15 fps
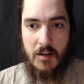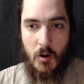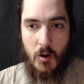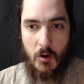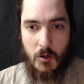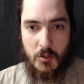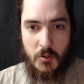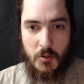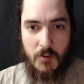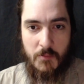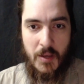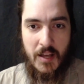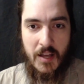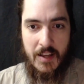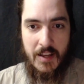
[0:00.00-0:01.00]
ardor of
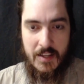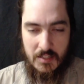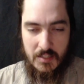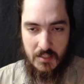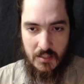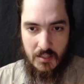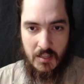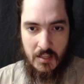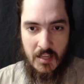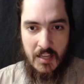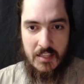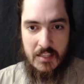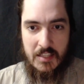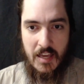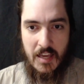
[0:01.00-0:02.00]
piety.
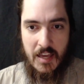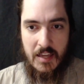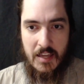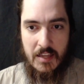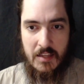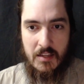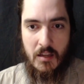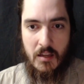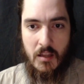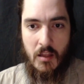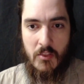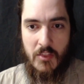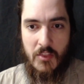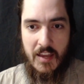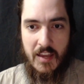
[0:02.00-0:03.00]
Yea,
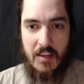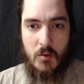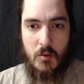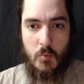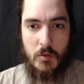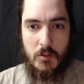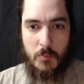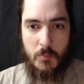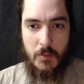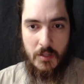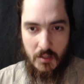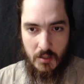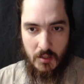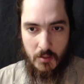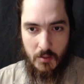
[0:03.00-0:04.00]
they will
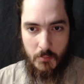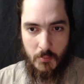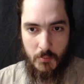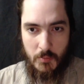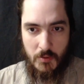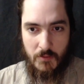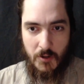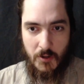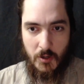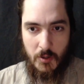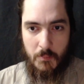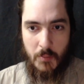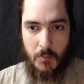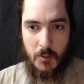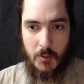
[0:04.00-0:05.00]
become the very
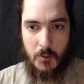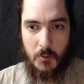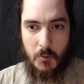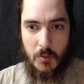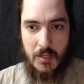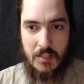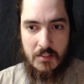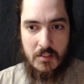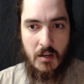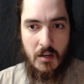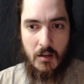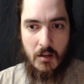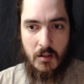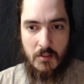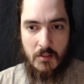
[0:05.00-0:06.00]
beau
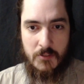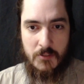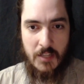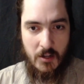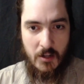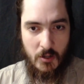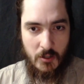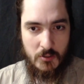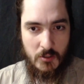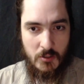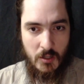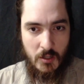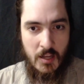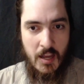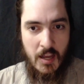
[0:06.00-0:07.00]
ideal of
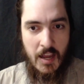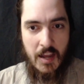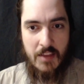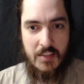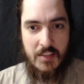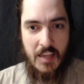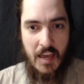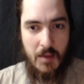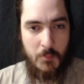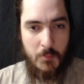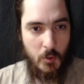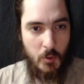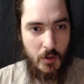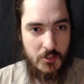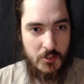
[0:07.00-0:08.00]
character and the
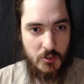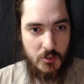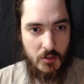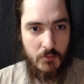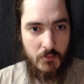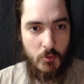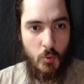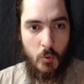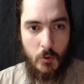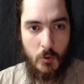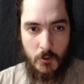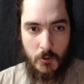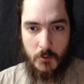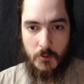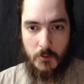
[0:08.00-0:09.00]
admiration of the
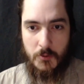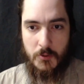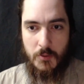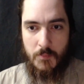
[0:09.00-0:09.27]
world.